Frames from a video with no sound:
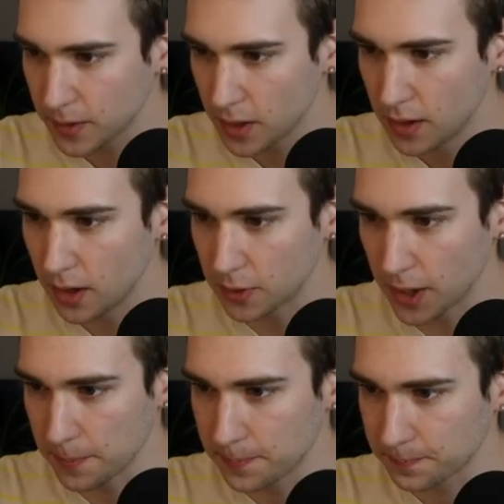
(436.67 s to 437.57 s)
Okay.
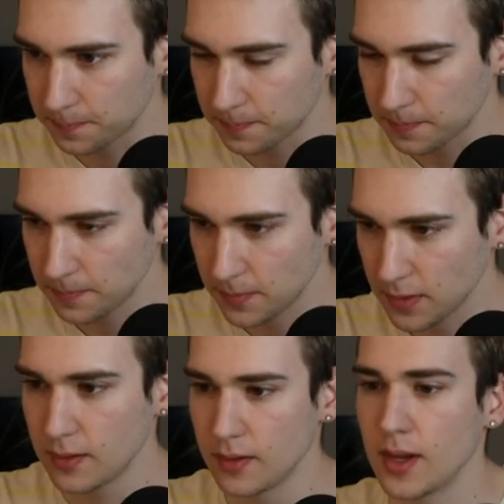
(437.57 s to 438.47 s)

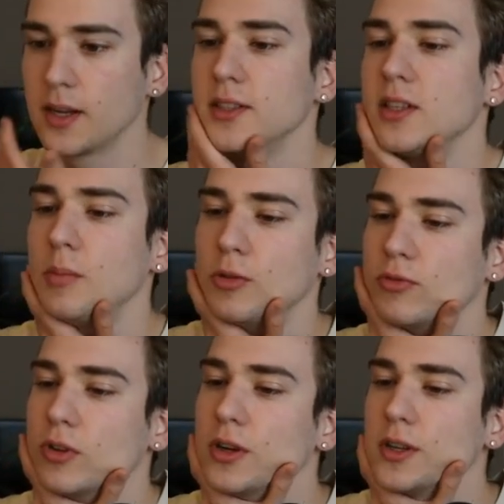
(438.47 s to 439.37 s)
I can double
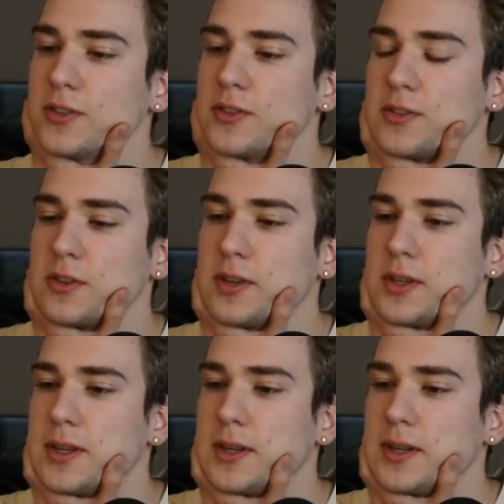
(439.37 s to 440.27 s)
rooks.
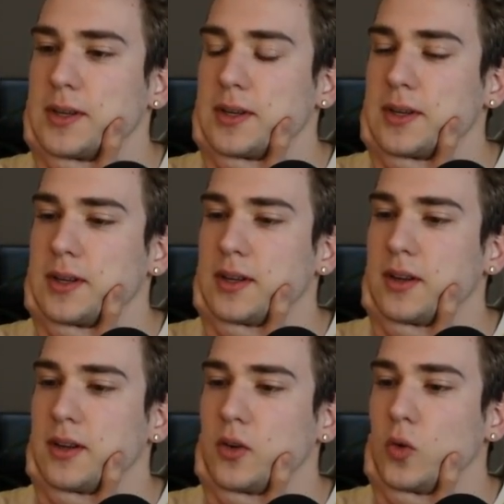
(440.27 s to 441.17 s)

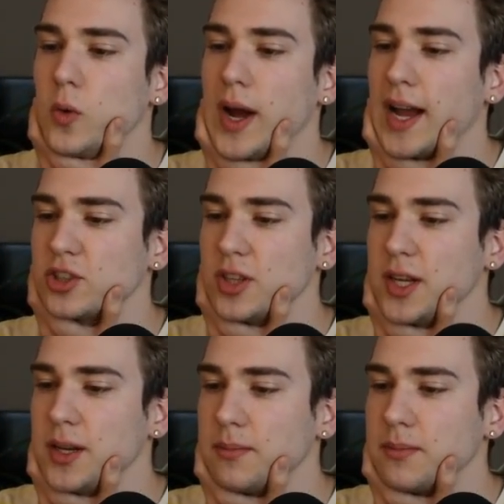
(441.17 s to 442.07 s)
Ooh, actually,
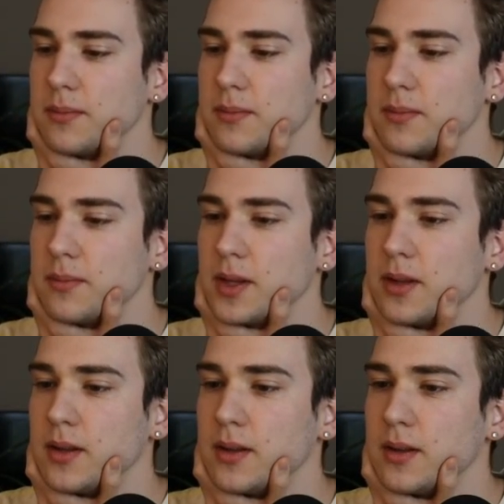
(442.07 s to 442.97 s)

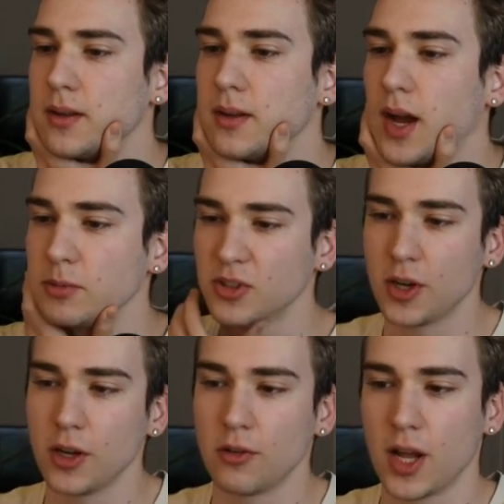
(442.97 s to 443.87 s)
I'm just going
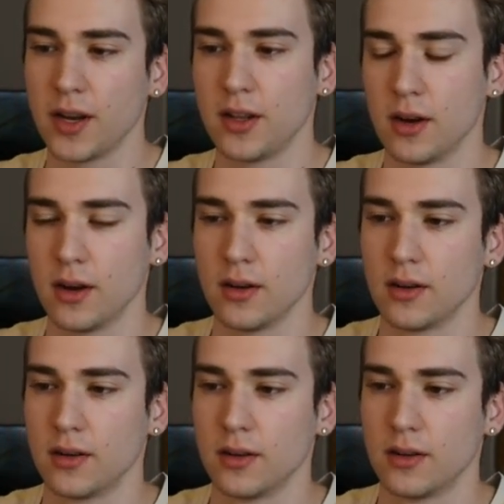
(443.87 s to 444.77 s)
to go knight here
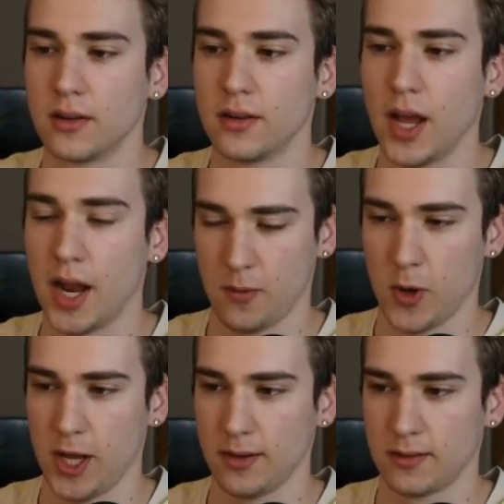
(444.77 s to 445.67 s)

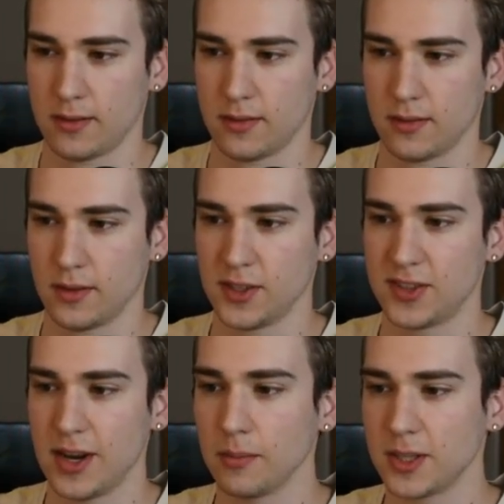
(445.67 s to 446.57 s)
anyway, because
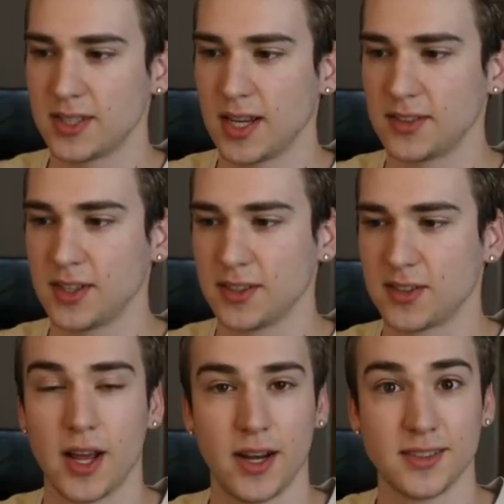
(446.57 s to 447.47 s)
now I'm contesting his
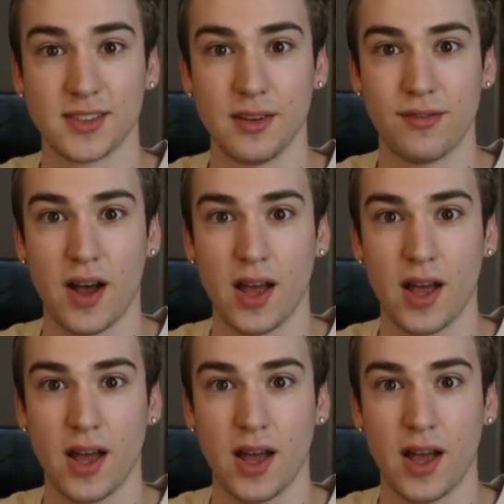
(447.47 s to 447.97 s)
knight on c5.